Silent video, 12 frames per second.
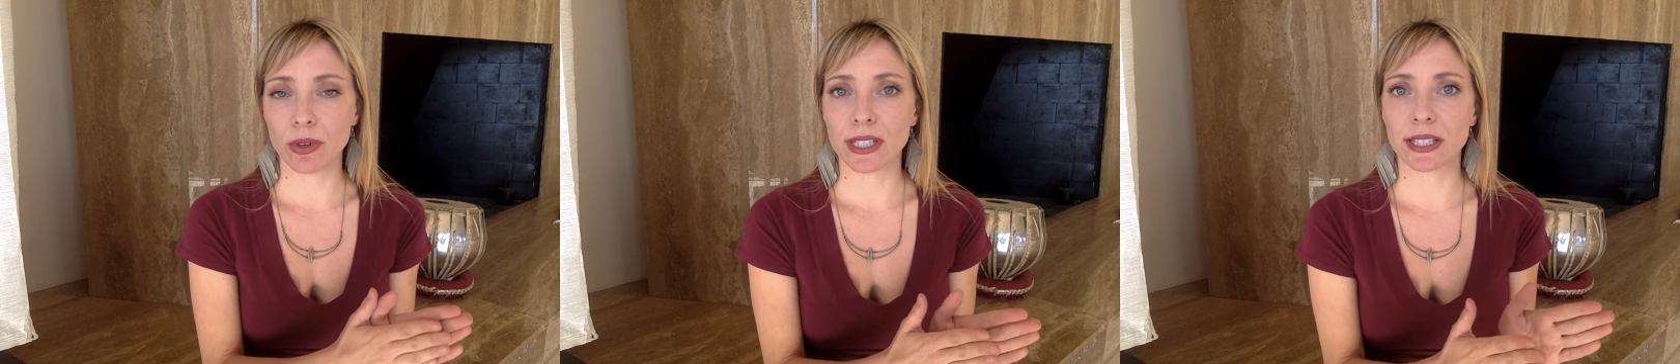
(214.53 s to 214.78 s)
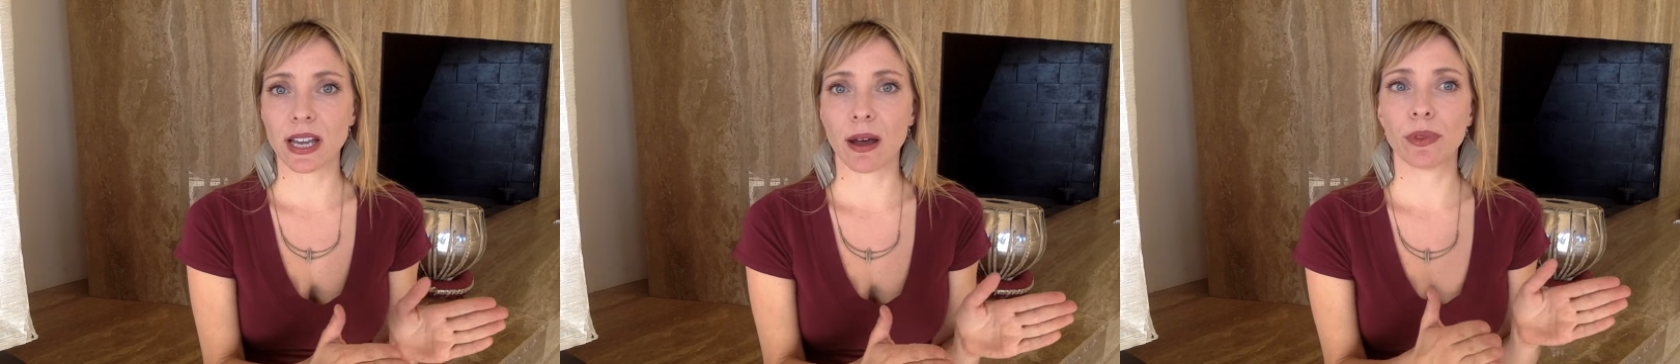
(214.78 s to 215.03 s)
we
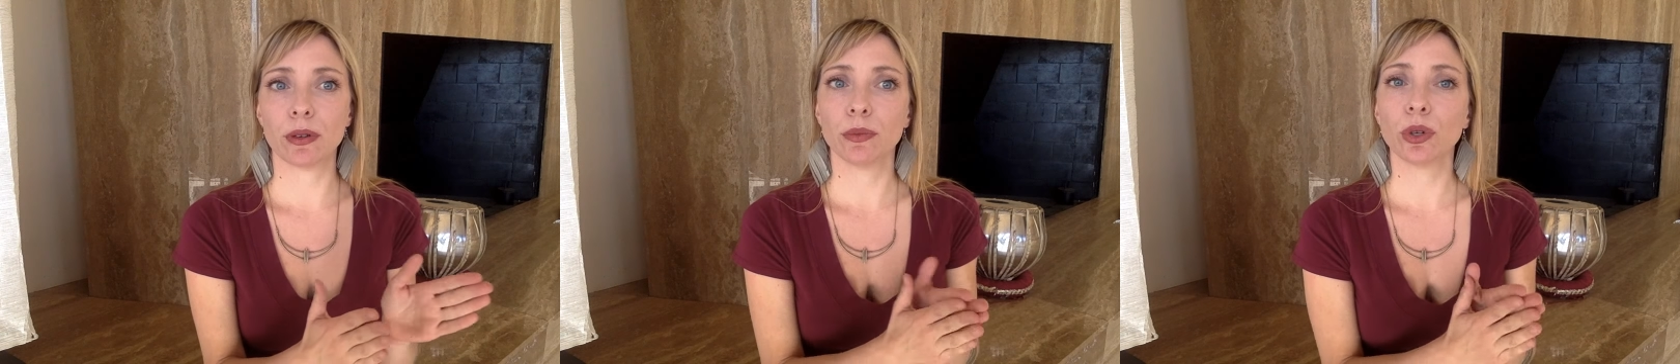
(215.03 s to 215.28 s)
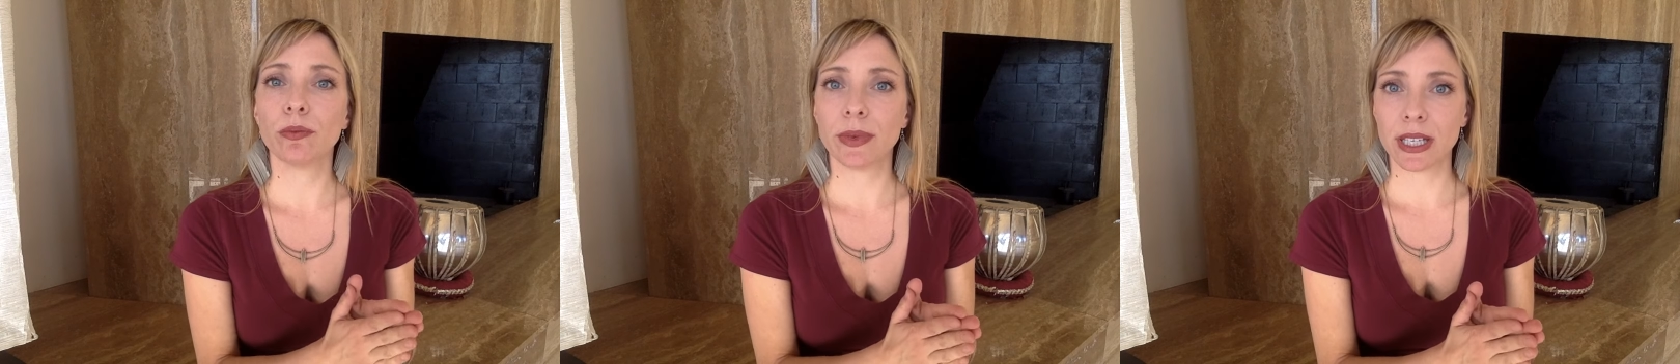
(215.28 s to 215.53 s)
stop the
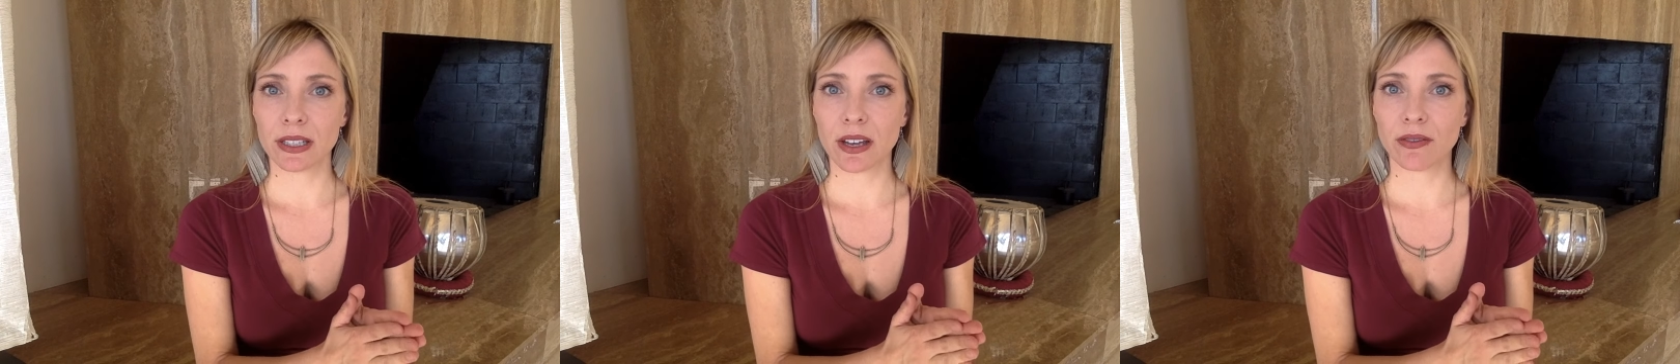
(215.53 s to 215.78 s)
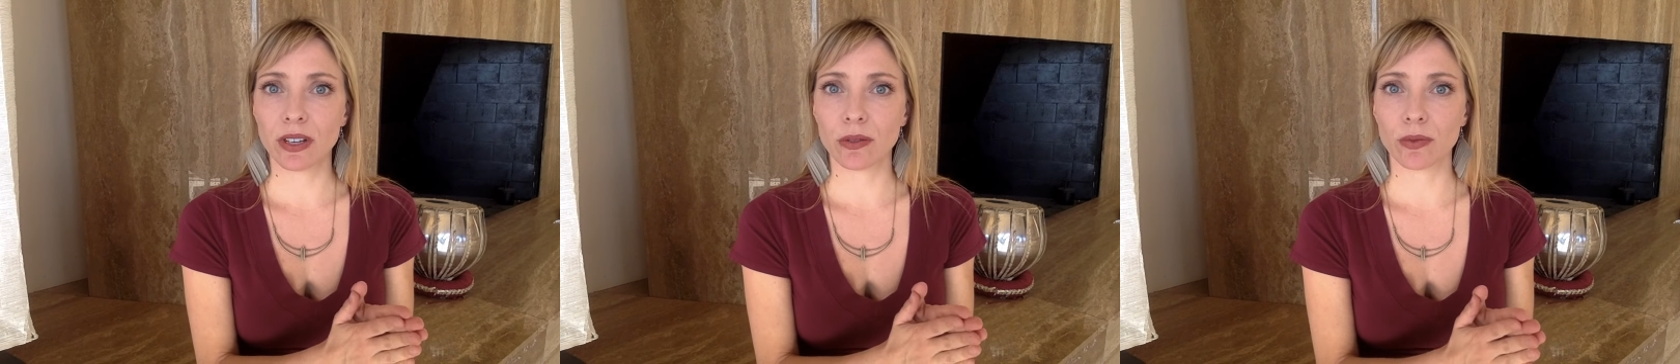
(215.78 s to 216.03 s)
movement
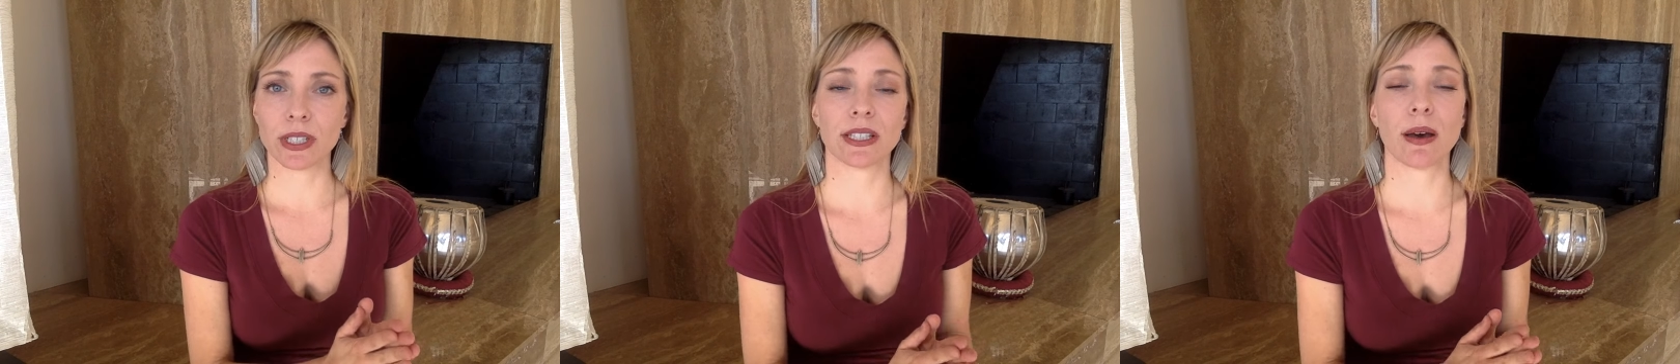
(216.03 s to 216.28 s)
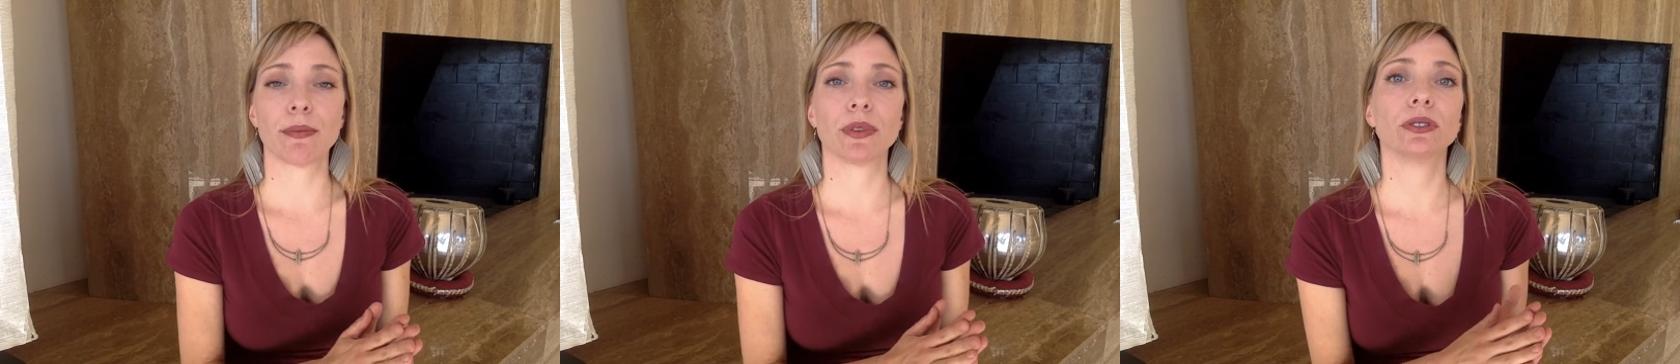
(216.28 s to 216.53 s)
of it, we
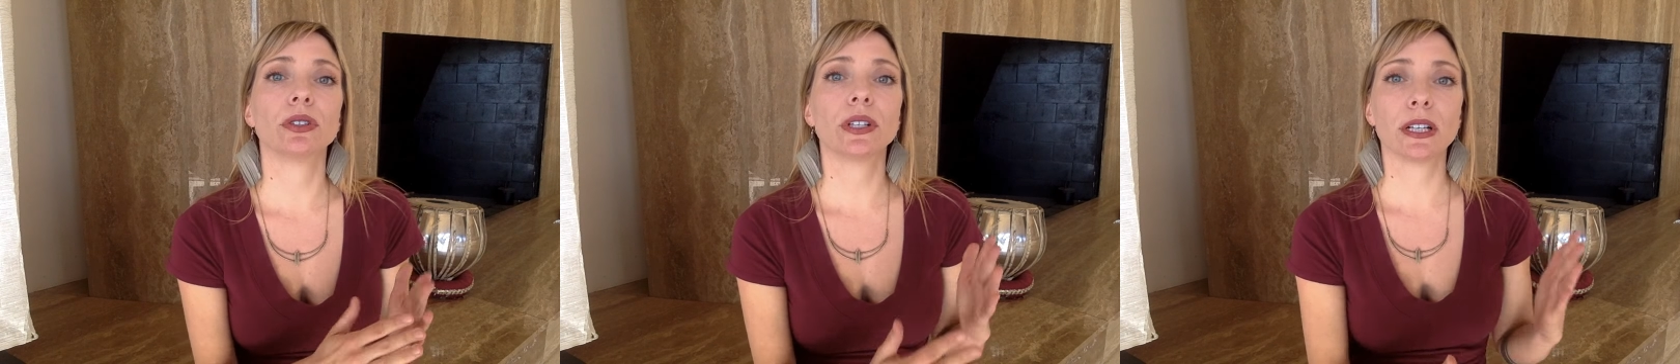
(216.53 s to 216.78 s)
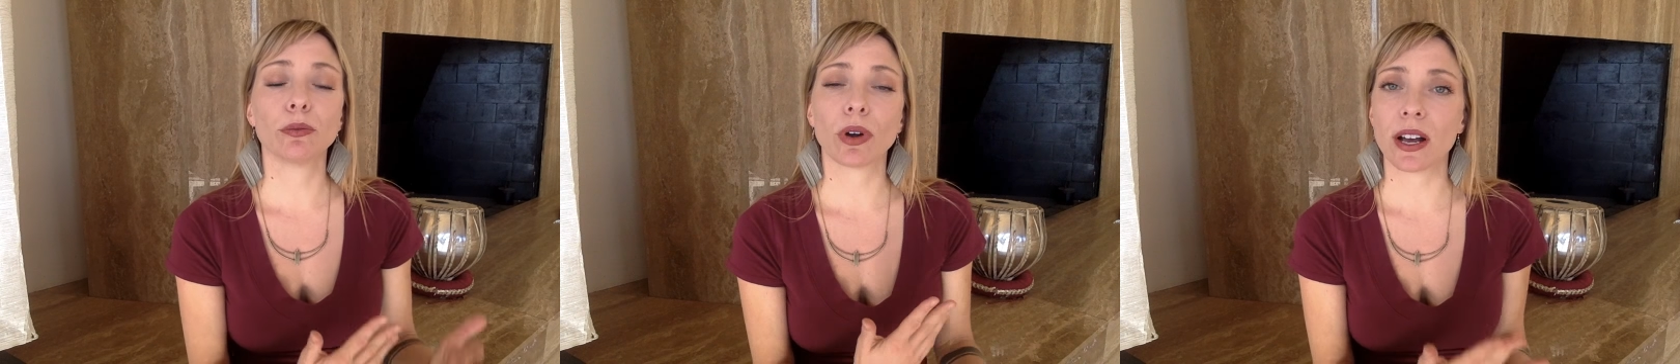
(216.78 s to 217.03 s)
stop the
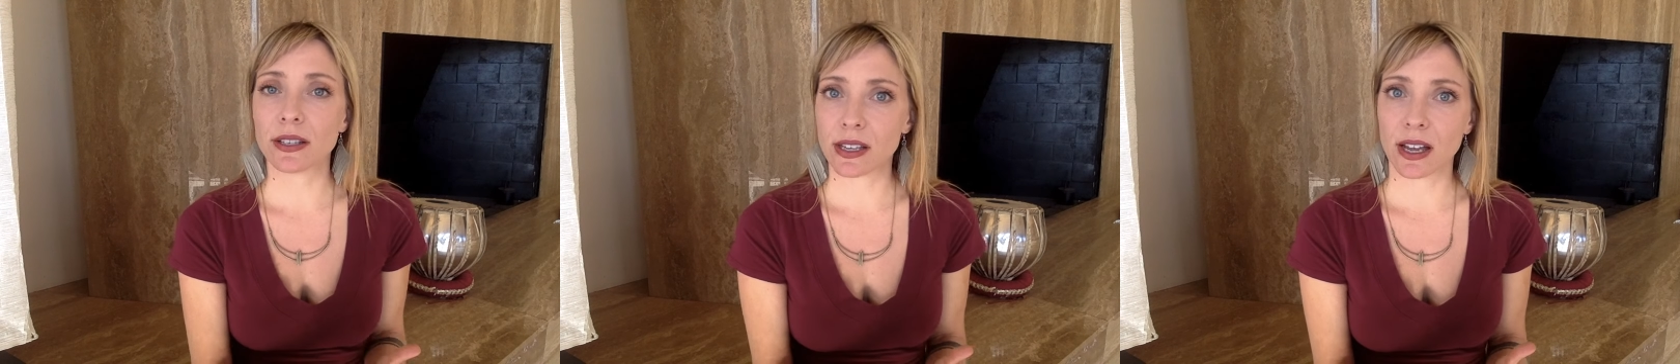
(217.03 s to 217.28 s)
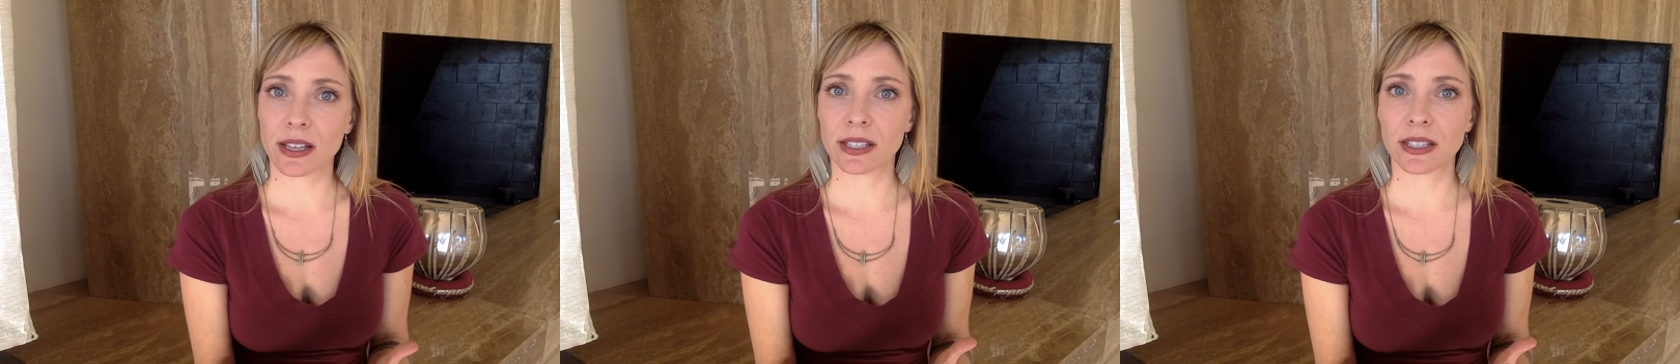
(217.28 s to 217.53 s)
learning
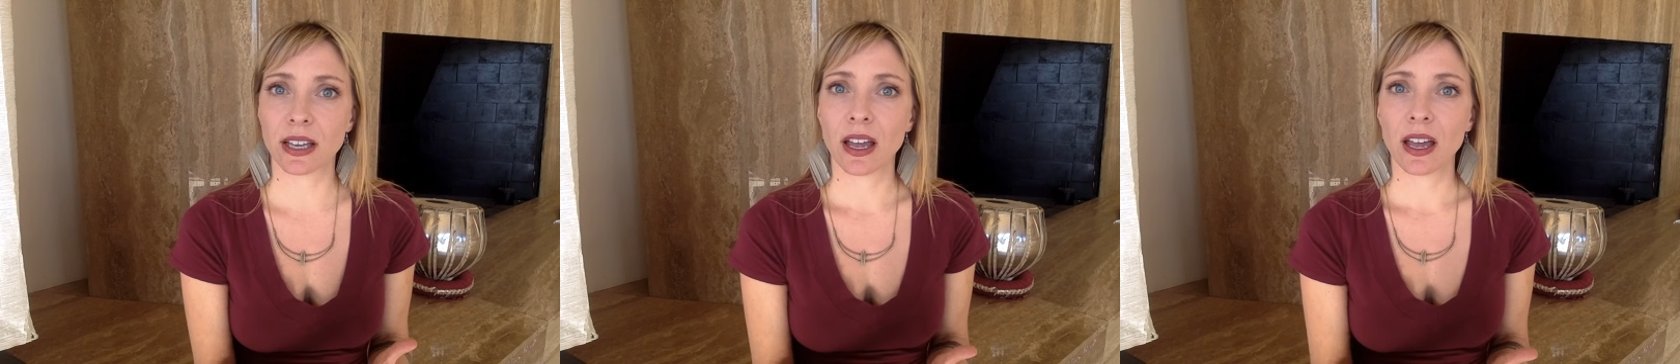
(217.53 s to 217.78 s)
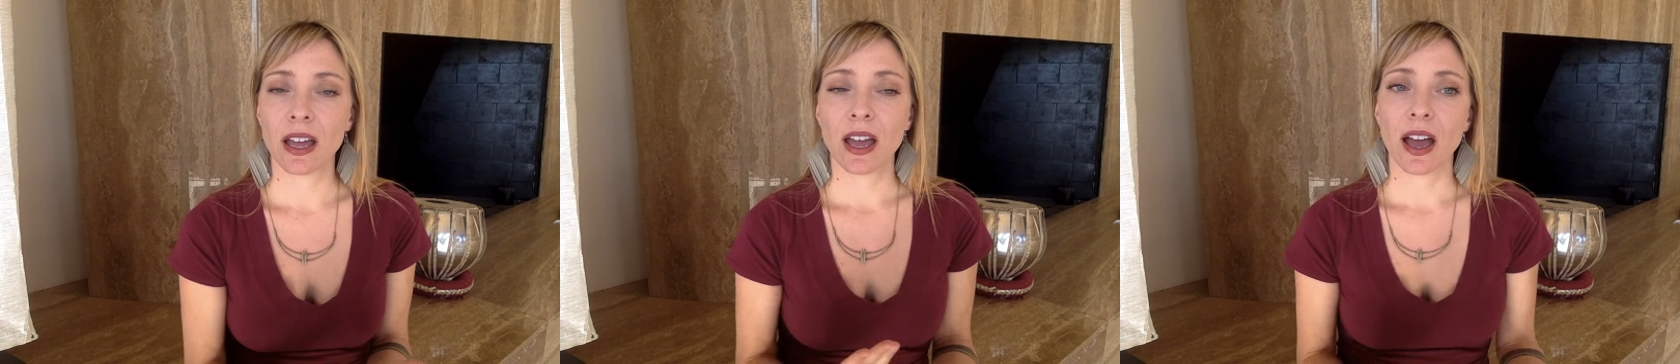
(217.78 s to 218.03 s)
process,
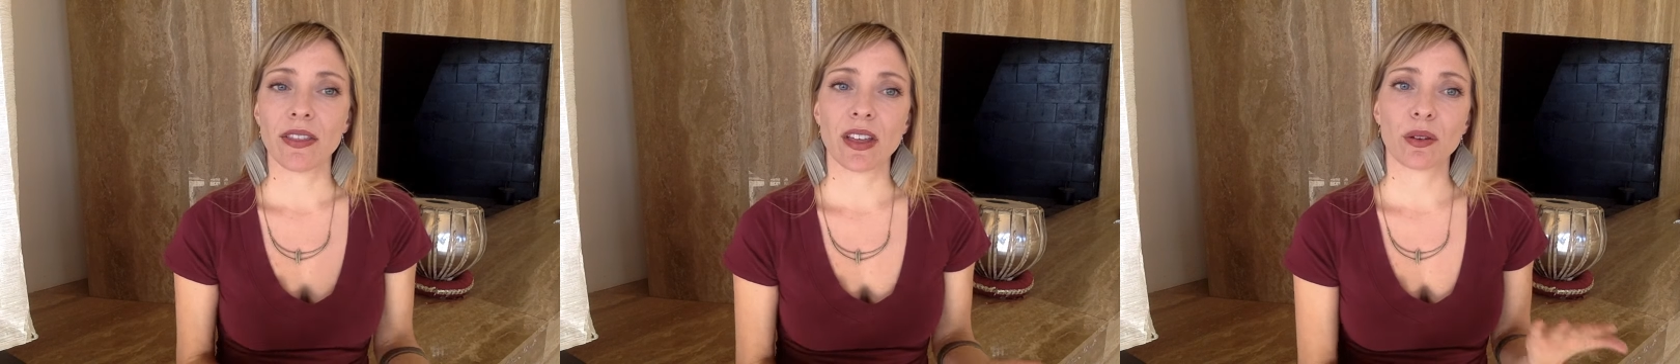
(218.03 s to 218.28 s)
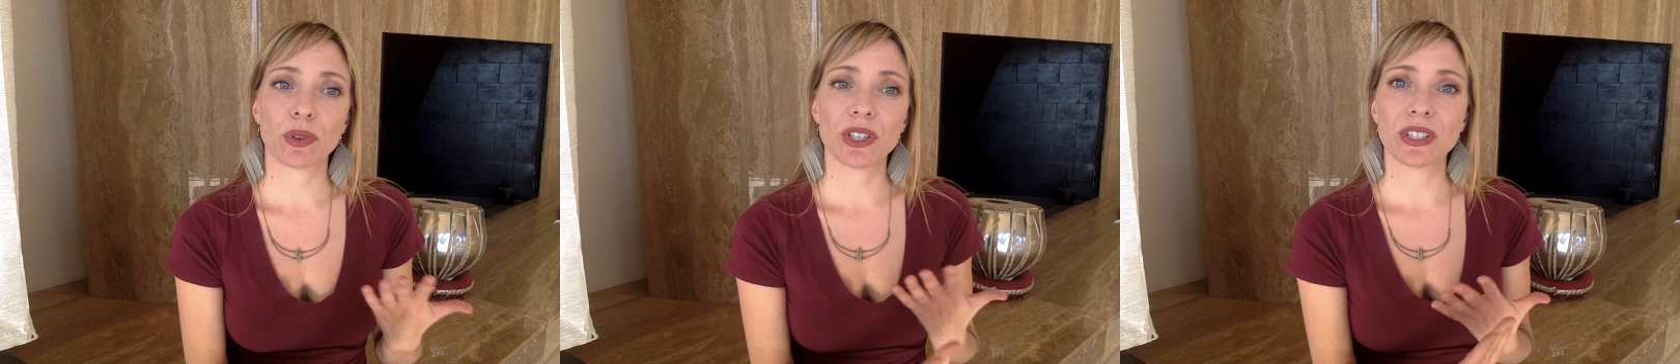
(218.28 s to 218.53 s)
and
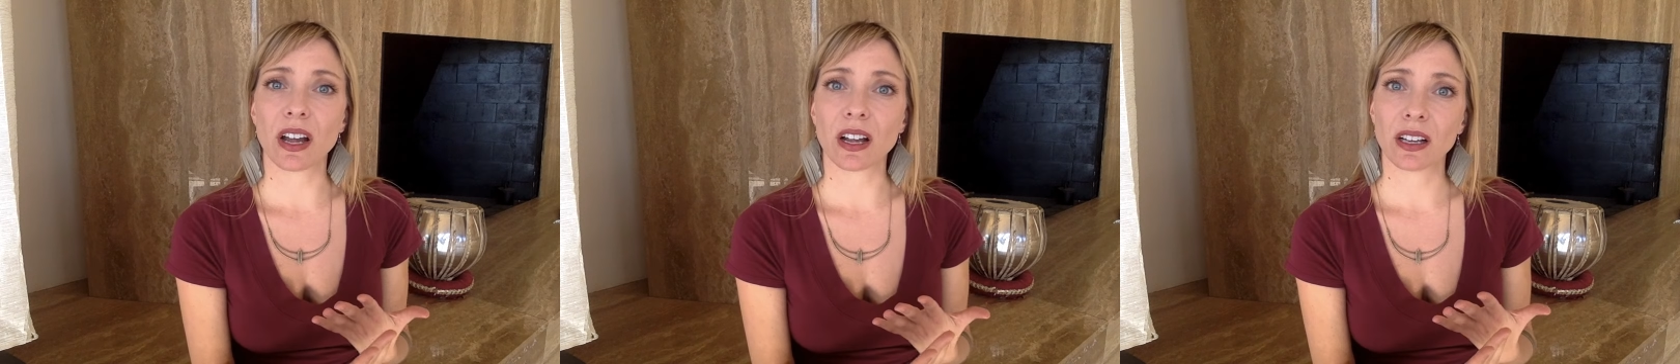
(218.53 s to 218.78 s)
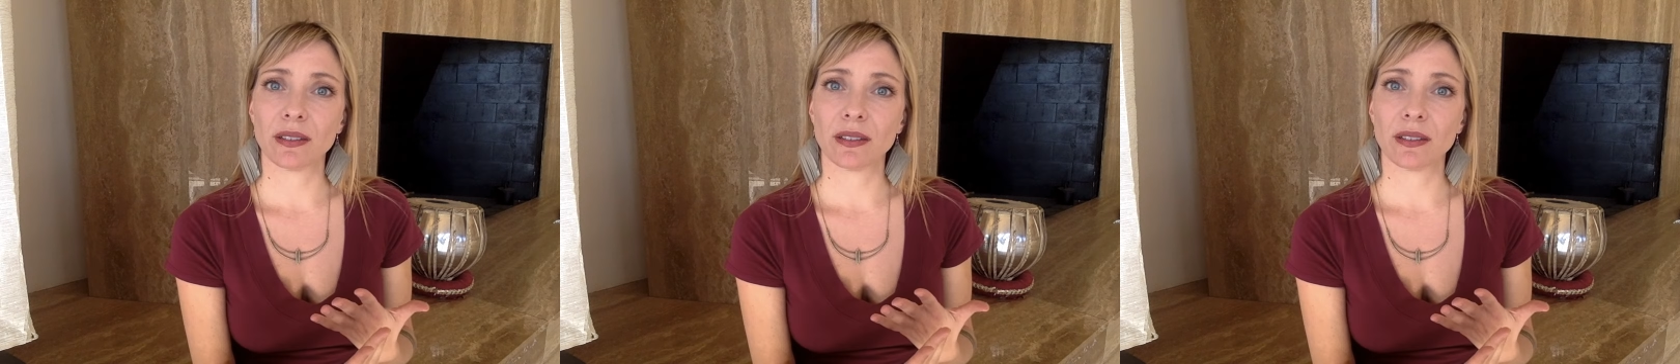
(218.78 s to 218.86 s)
then we're stuck.